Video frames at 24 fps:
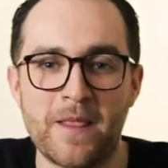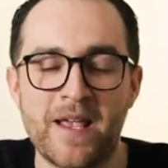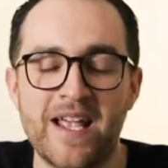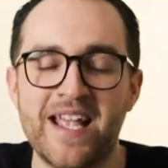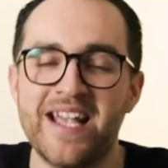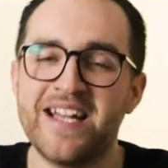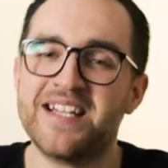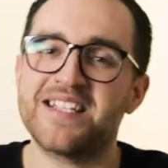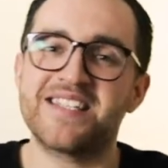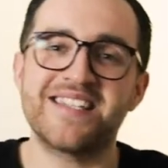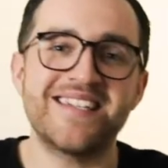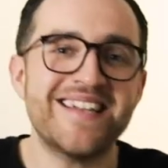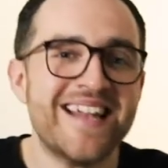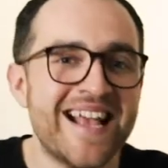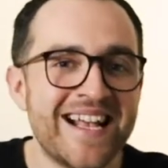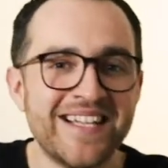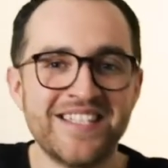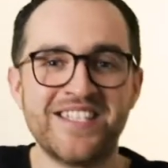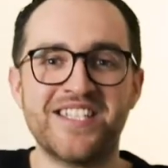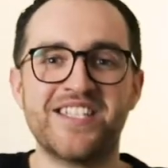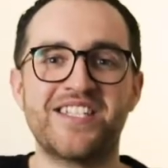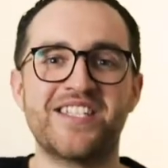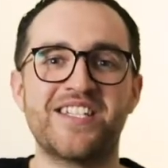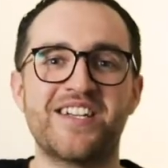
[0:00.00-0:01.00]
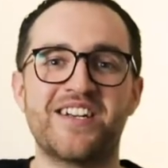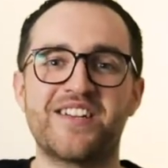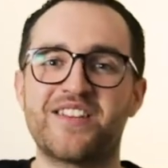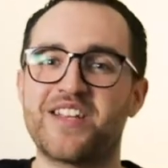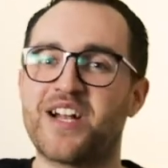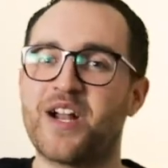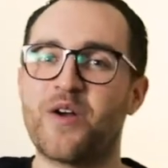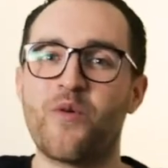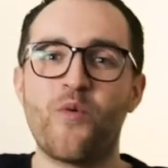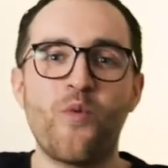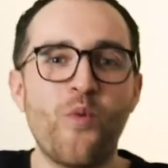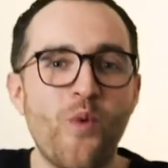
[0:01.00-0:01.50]
It is necessary that
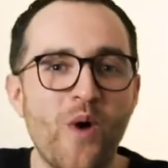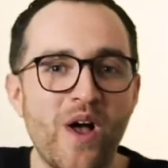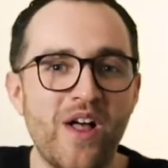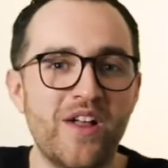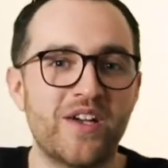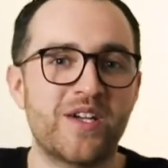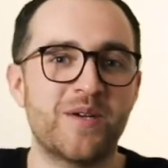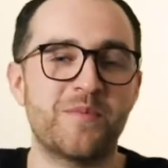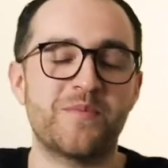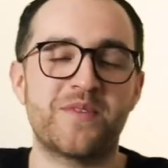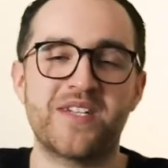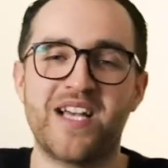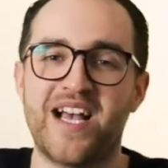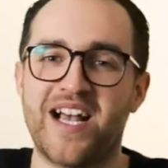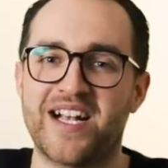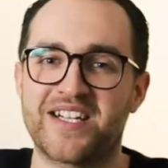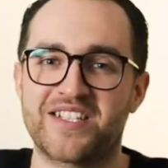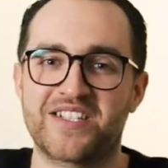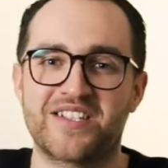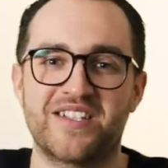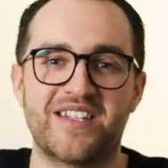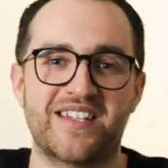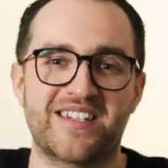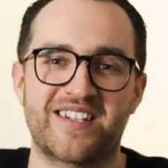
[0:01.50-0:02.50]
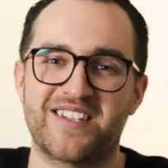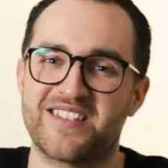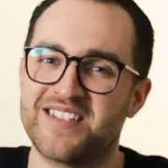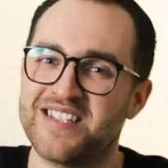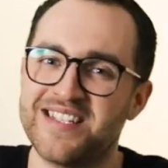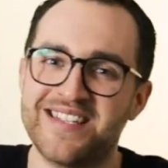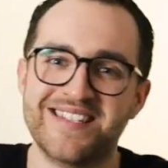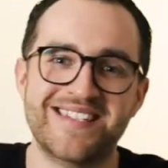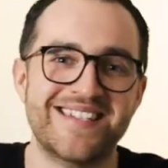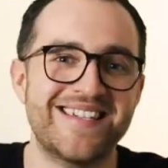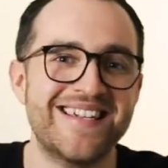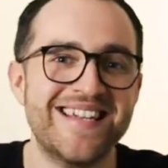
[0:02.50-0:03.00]
I welcome tax collectors. It
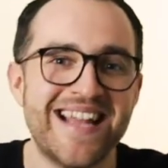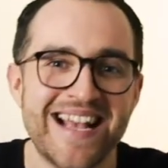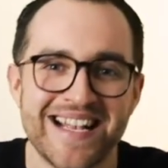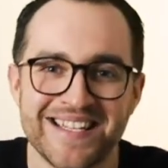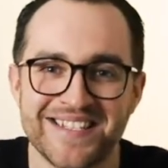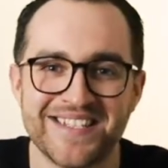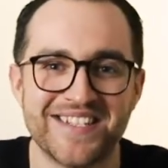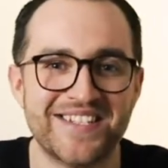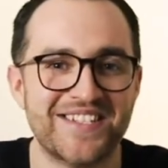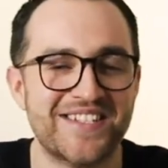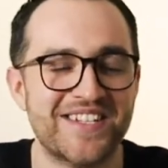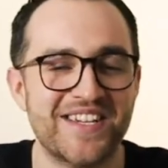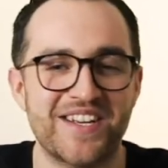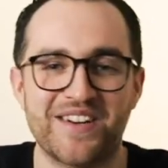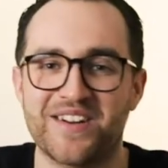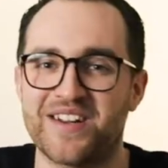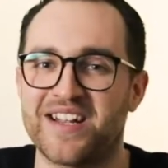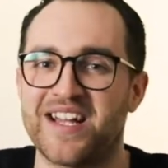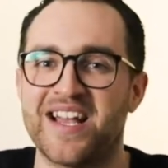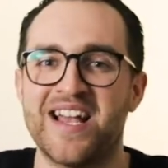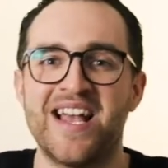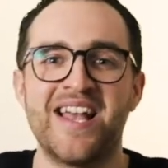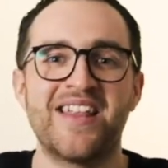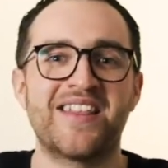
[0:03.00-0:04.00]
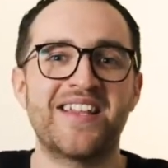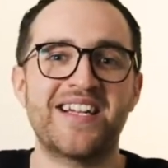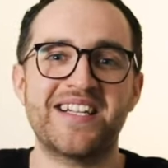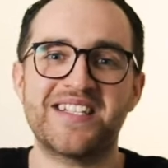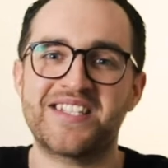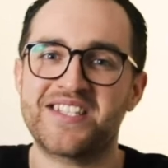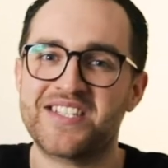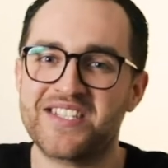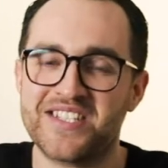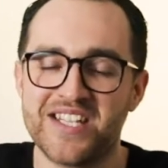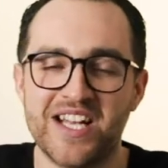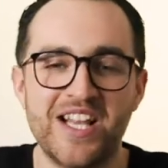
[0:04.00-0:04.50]
is necessary that I
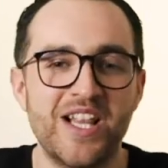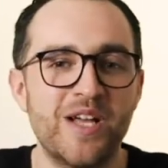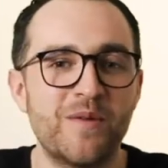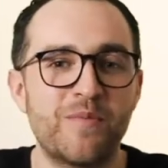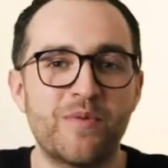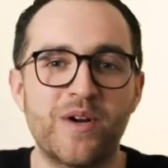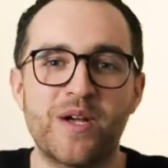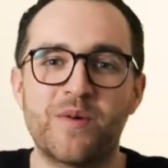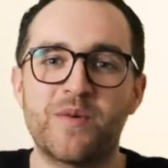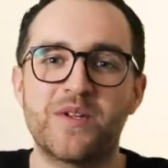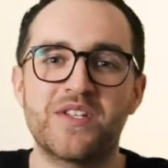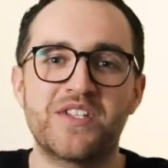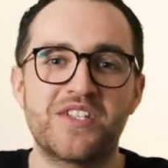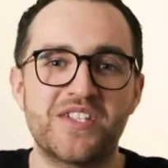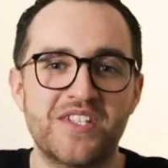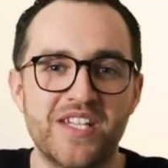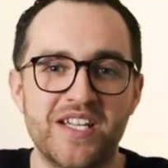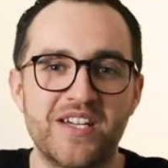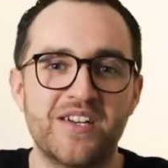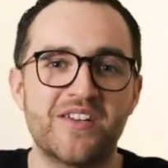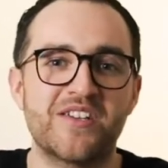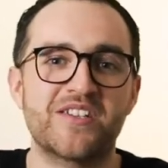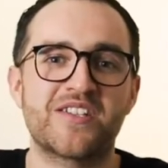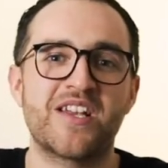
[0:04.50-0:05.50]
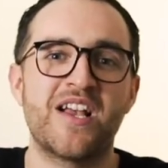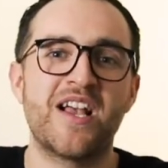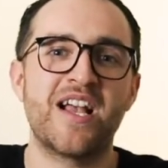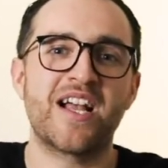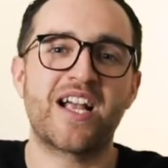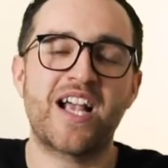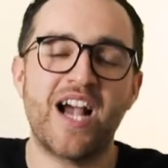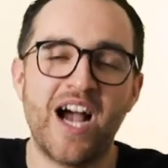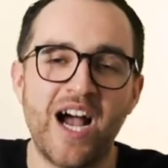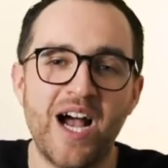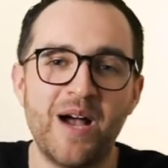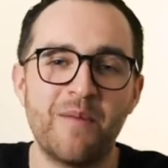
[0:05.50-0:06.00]
celebrate when sinners
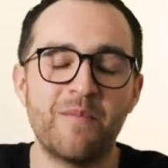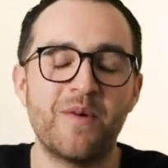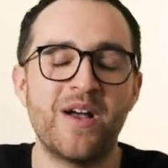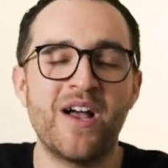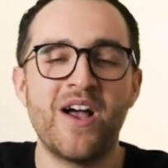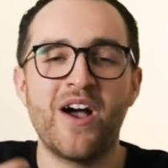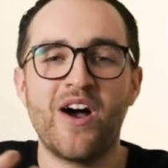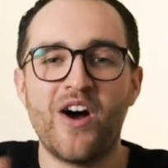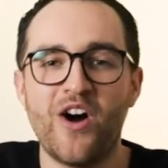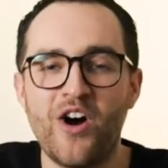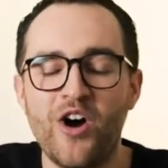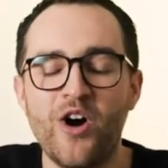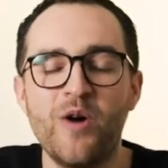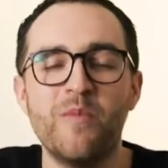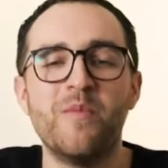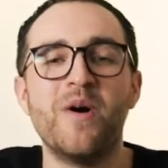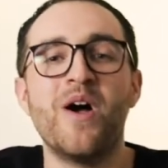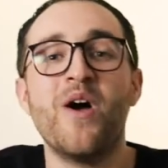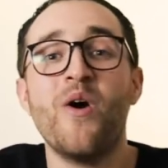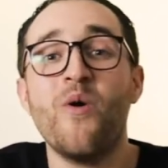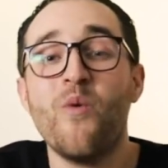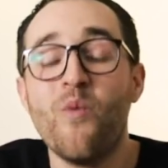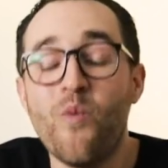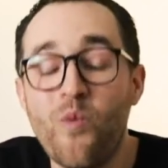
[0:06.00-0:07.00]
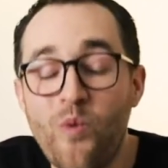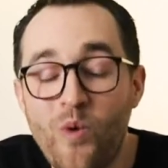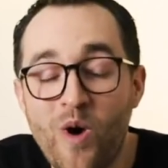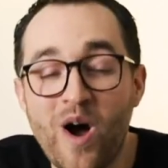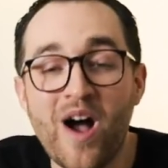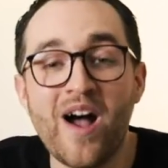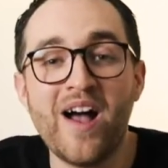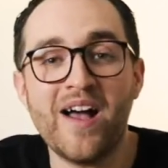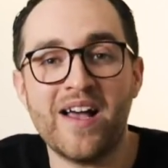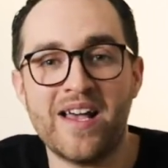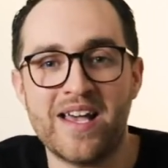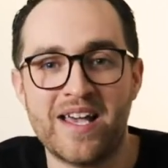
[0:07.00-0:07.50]
come home.
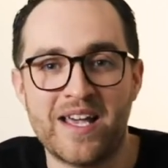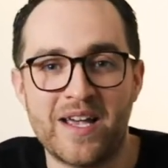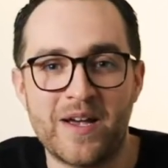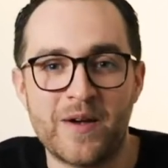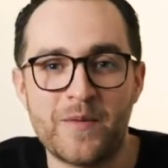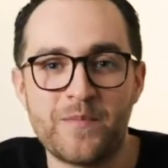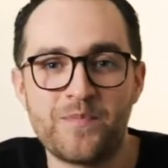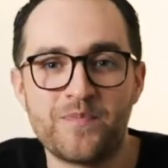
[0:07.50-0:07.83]
Why?